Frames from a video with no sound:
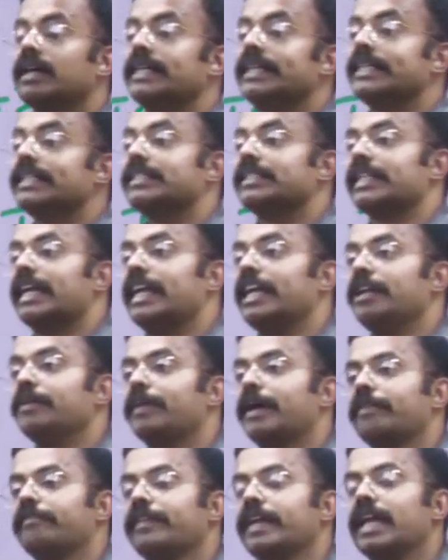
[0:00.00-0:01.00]
is signed
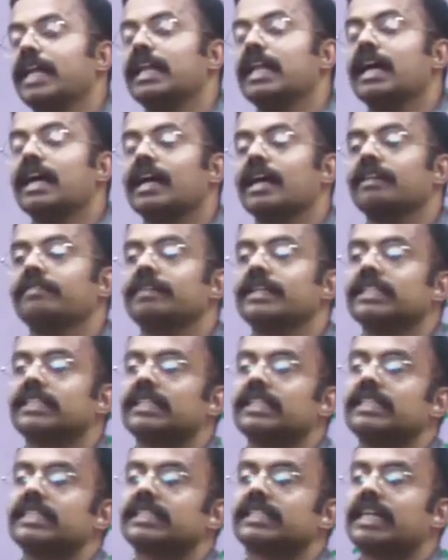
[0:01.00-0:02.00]
by, Vienna
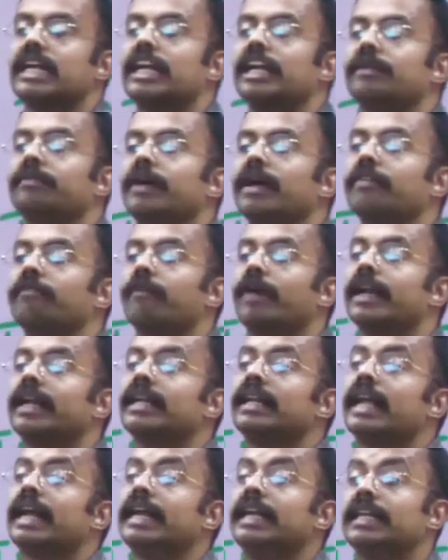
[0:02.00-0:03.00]
Convention is signed by
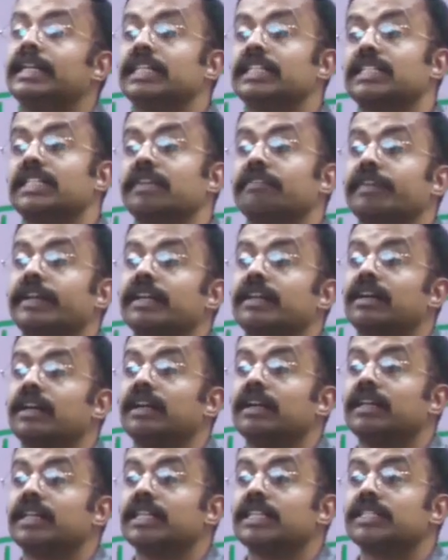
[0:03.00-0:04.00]
197
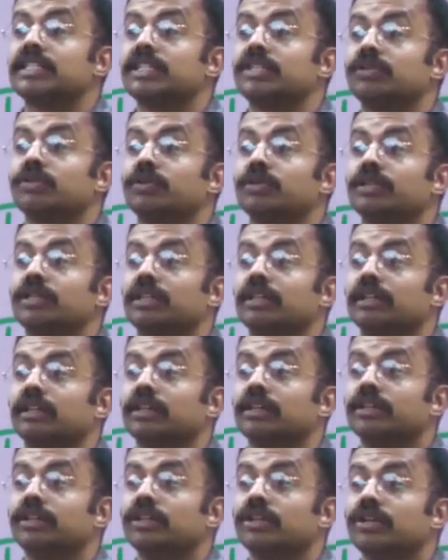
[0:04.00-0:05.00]
countries in total.
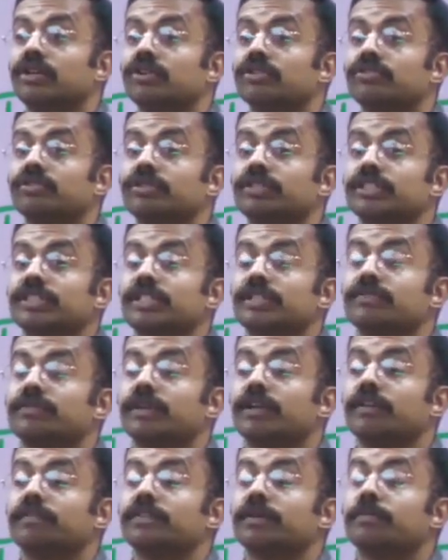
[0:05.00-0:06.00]
So, this is
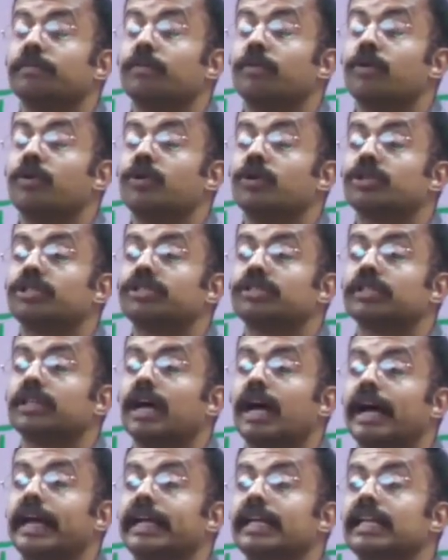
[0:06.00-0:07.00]
one of the most
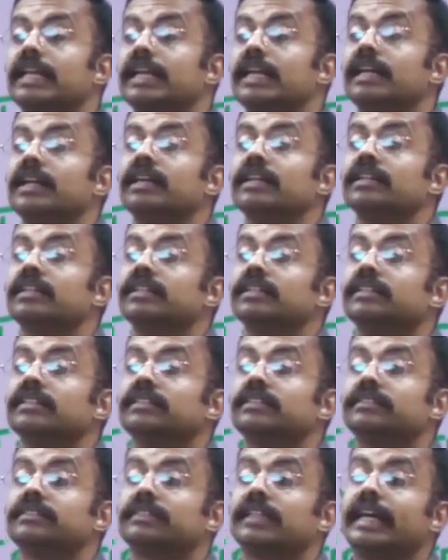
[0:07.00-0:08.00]
highly
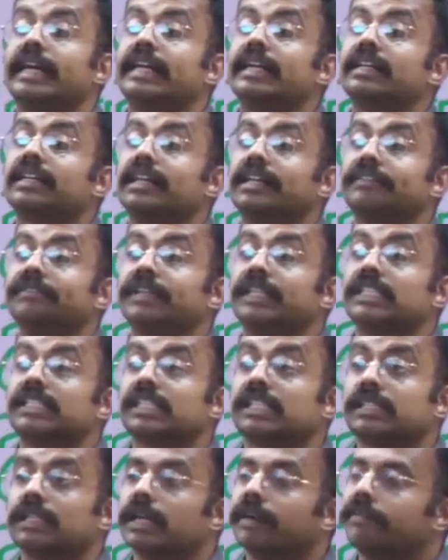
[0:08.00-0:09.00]
signed
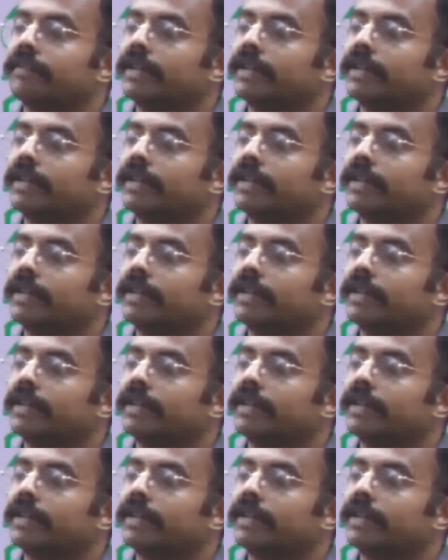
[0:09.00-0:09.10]
convention.